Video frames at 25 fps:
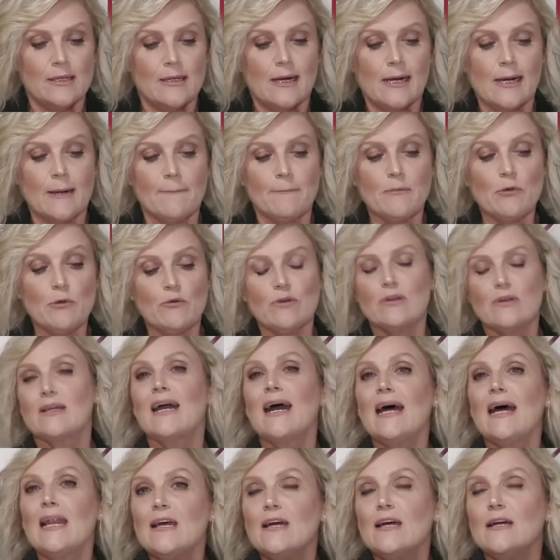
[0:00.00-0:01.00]
look,
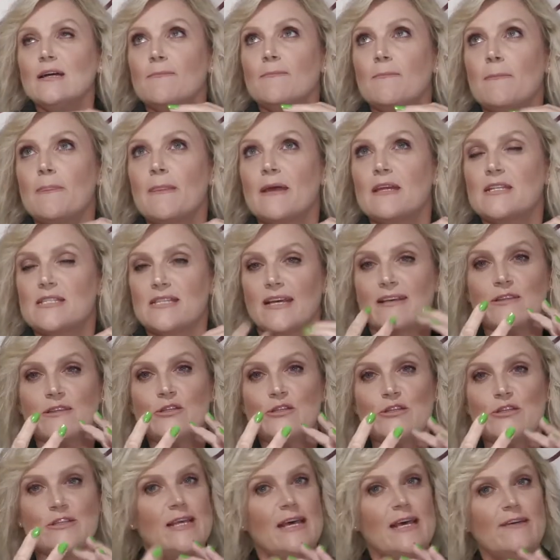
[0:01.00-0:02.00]
colour doesn't
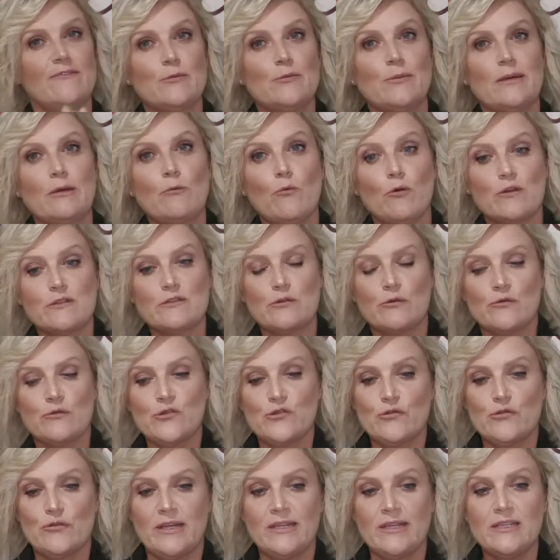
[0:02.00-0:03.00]
just have to be what's on
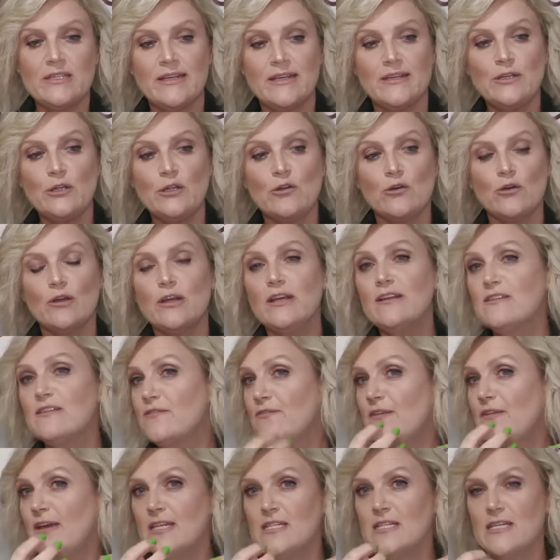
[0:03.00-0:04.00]
trend. And, you know, it's
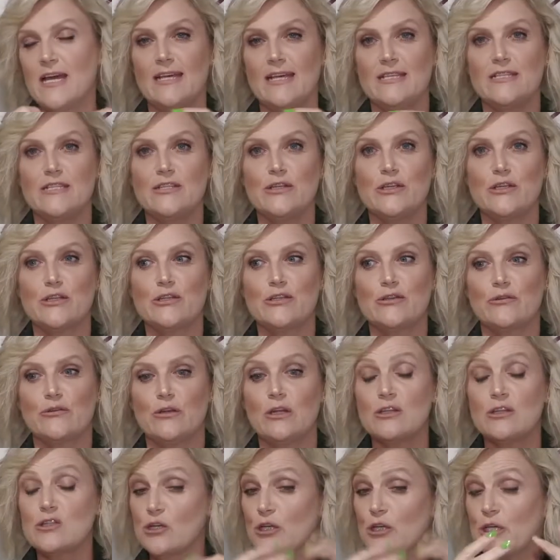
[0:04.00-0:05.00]
fantastic too.
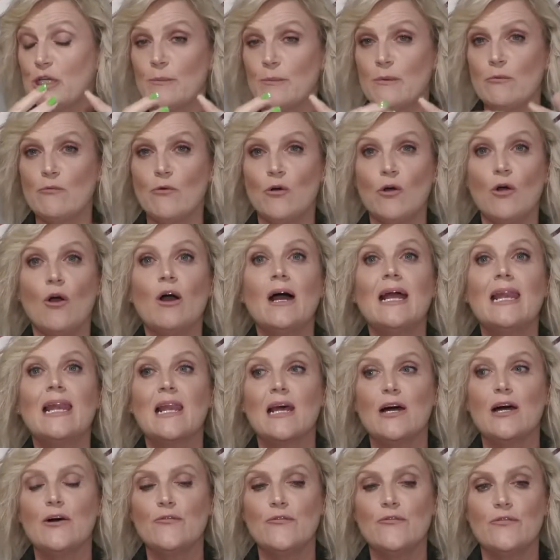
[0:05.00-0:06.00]
And don't get me wrong, I
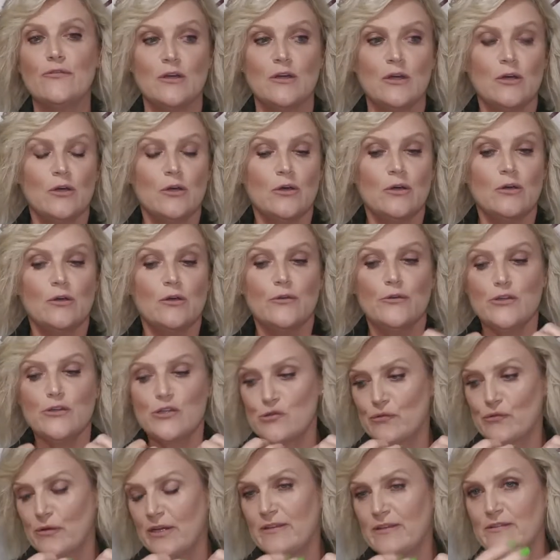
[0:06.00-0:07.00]
love the
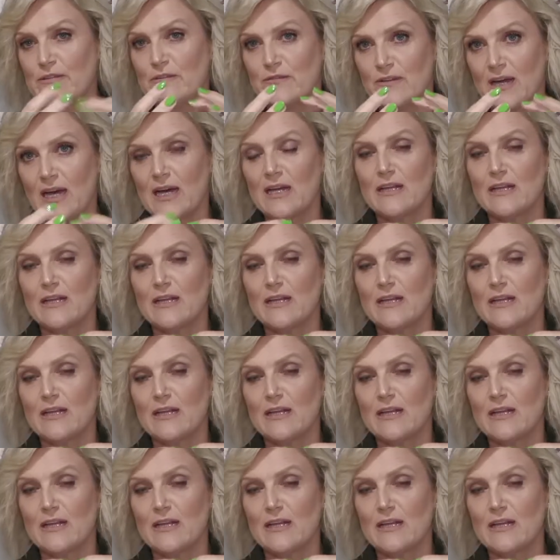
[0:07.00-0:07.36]
trends of colours,